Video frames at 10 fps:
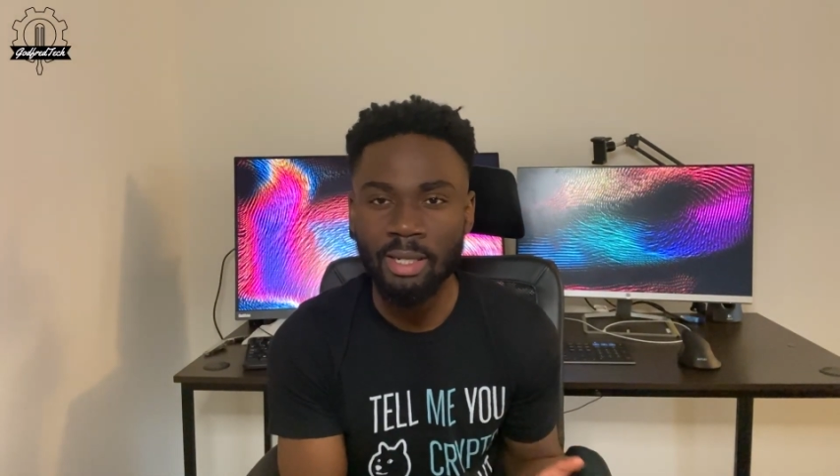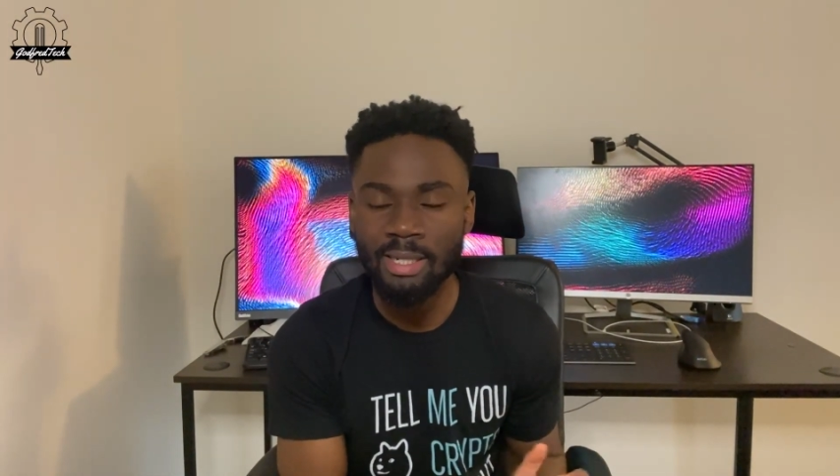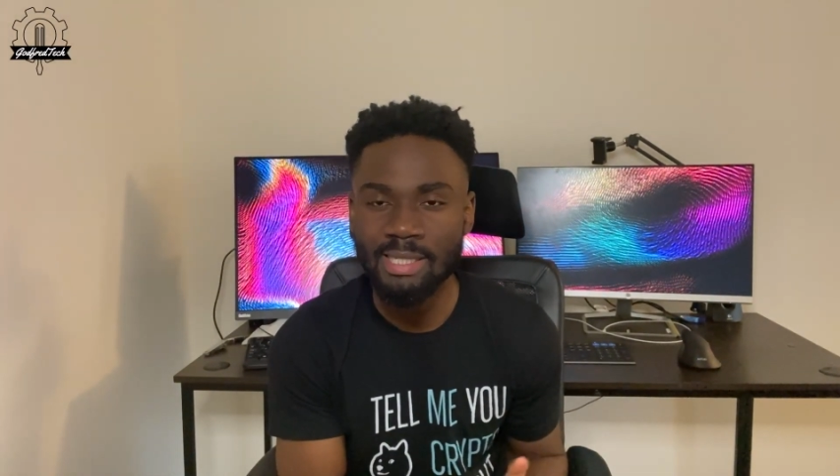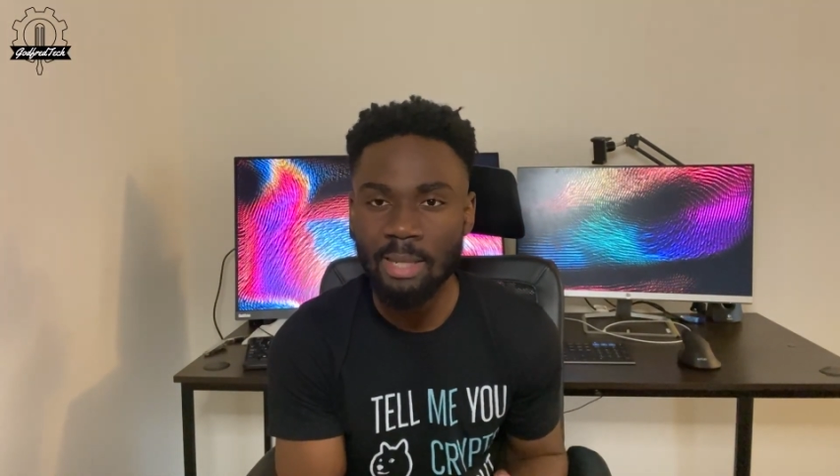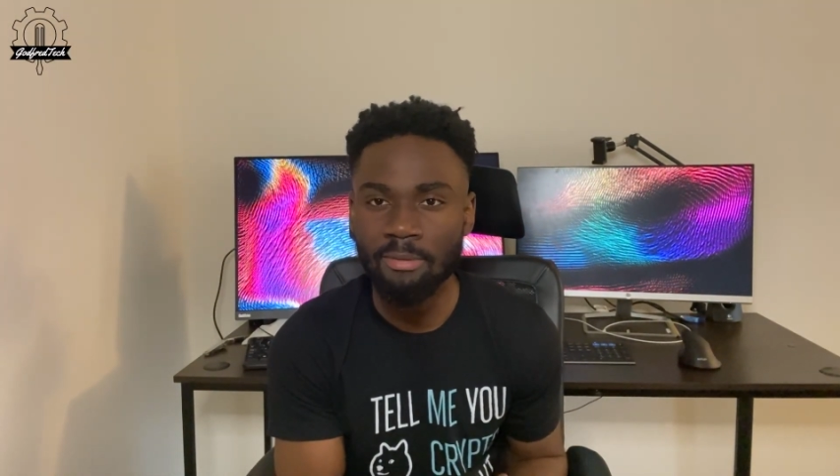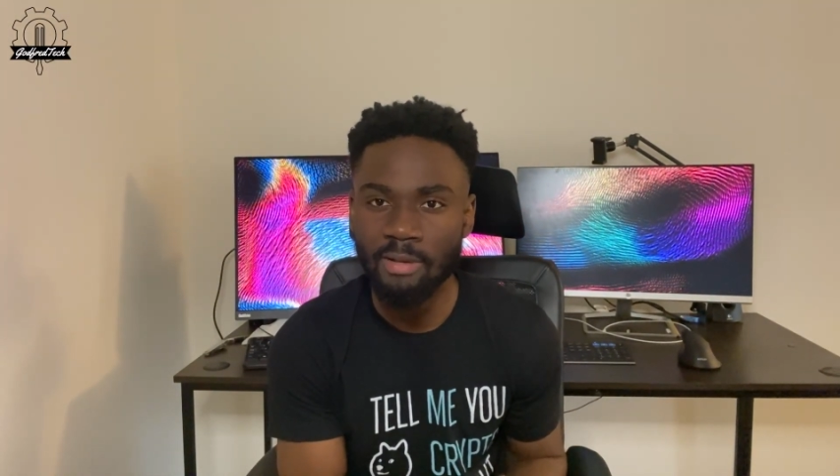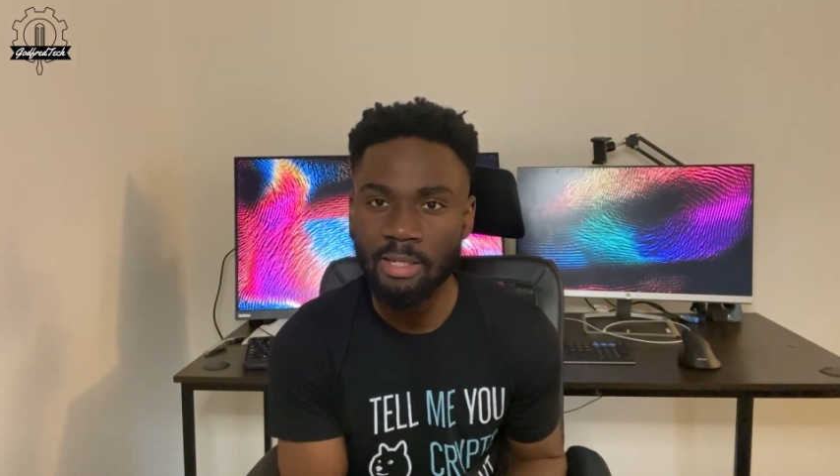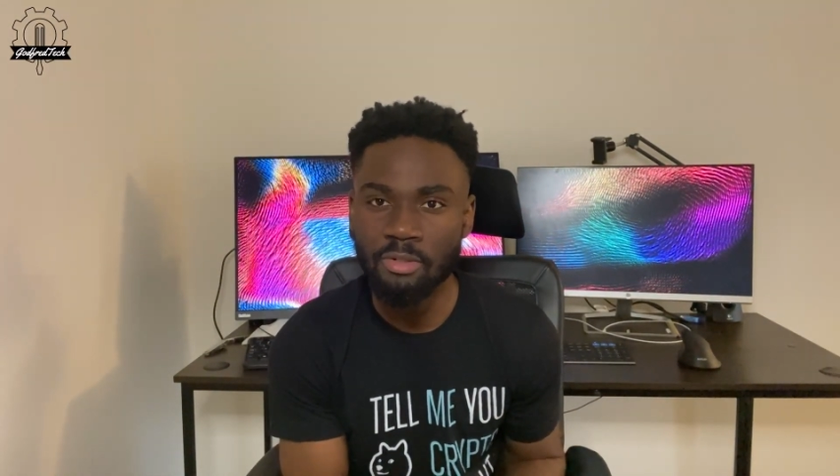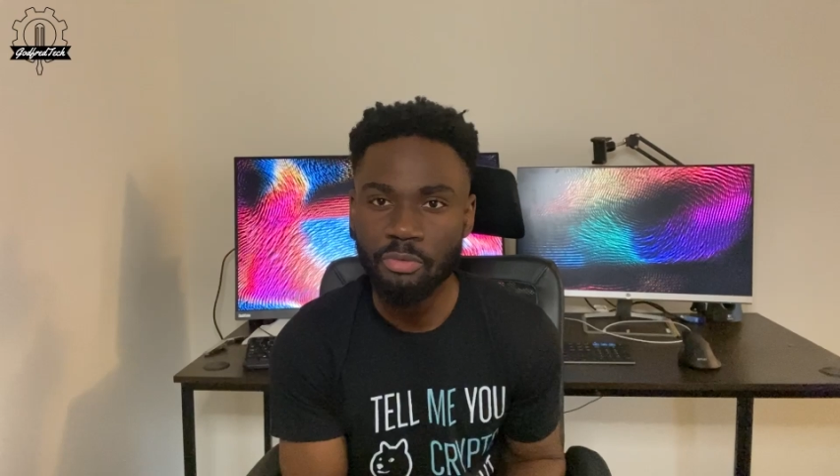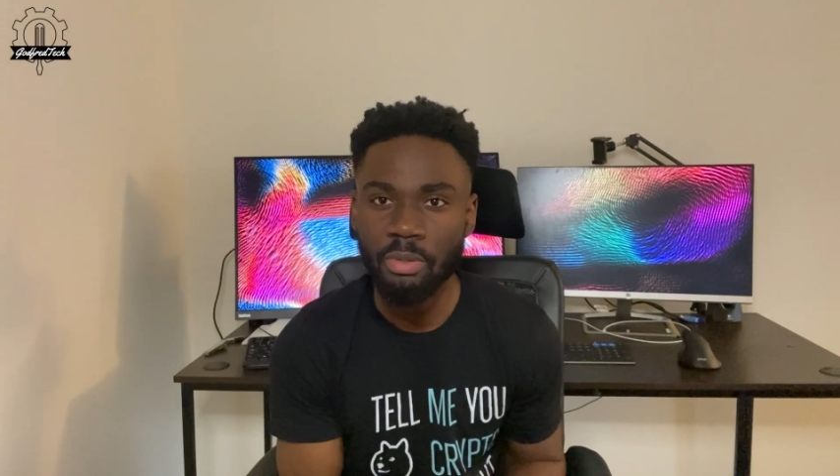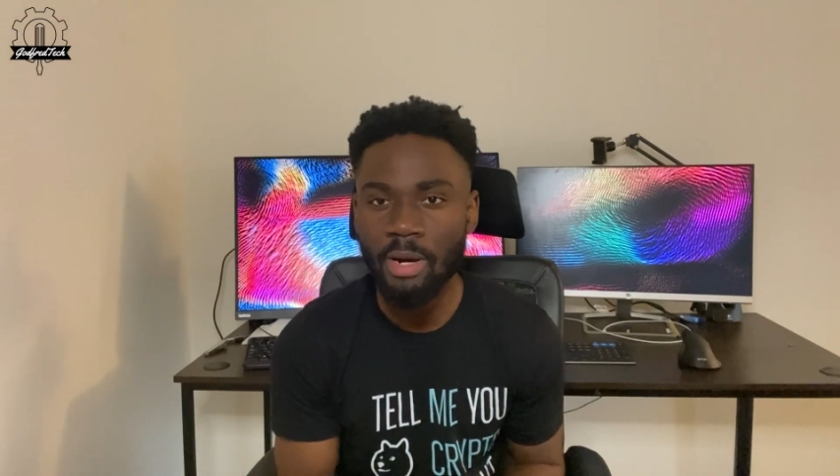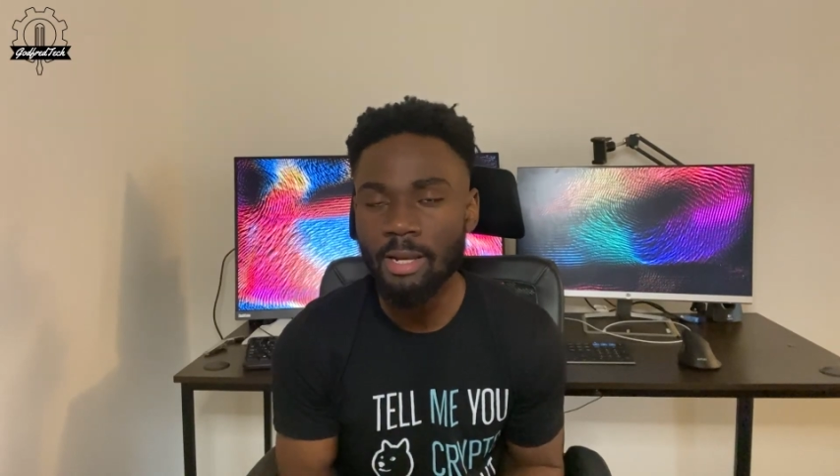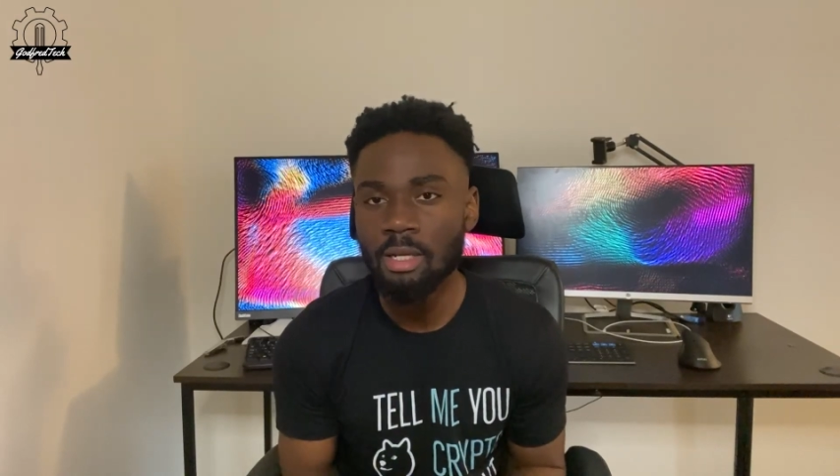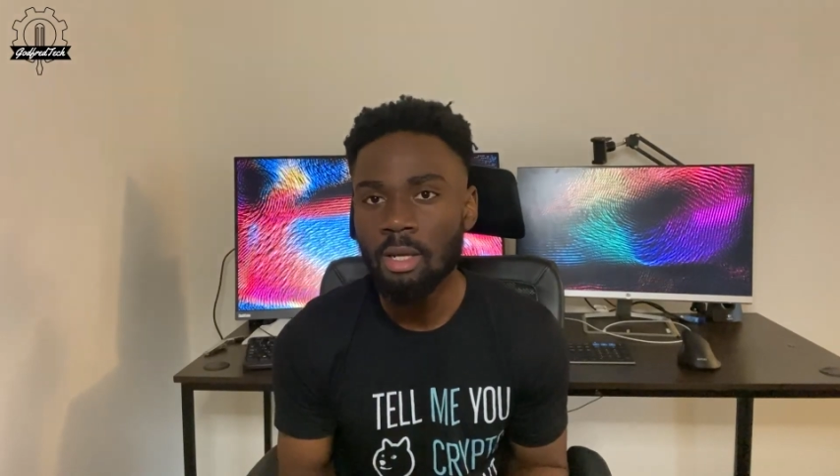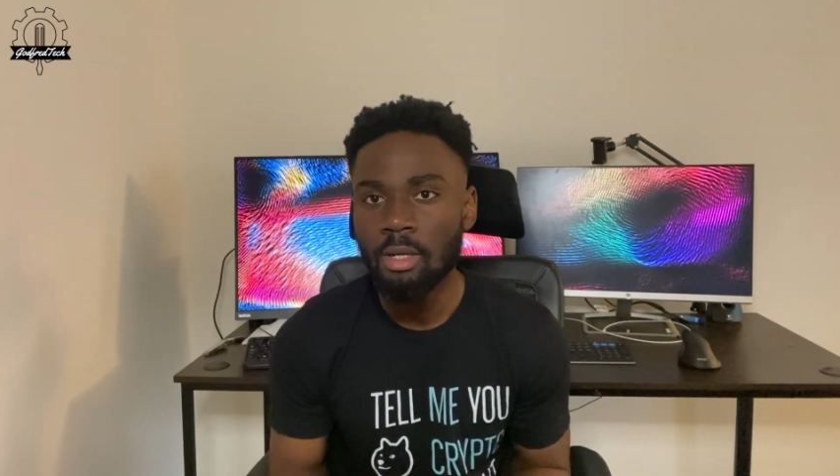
in that type of industry, right?